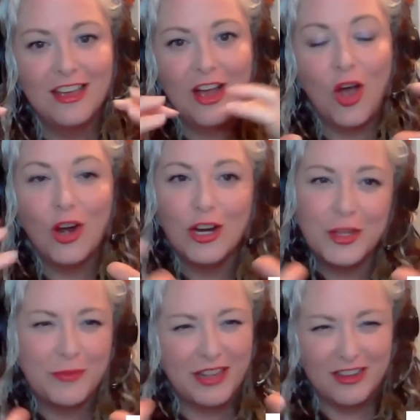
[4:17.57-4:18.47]

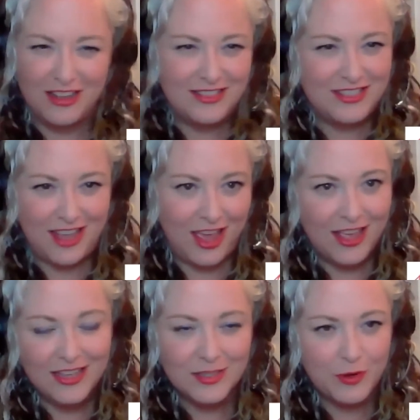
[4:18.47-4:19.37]
argument, let's
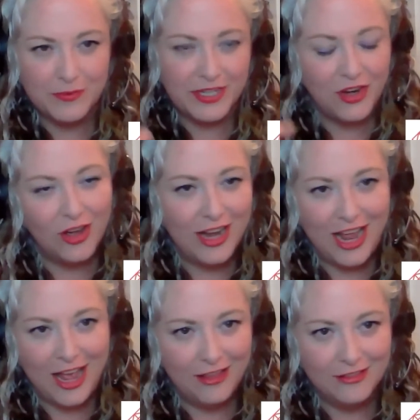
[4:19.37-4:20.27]
say. It's probably not
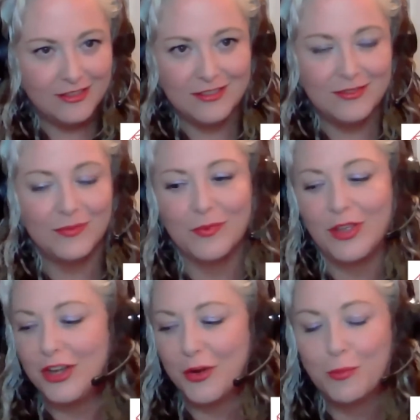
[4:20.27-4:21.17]
as,
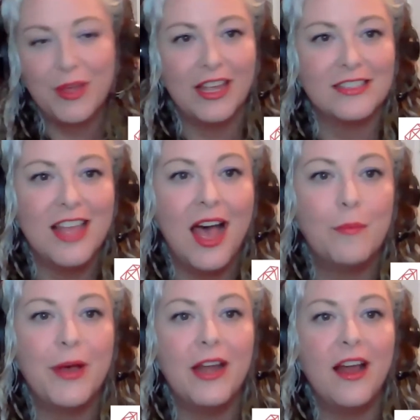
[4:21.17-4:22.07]
big as that,
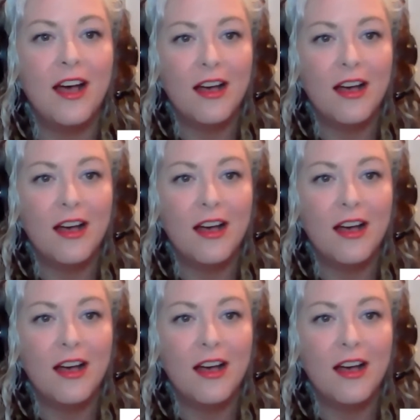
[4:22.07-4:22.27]
but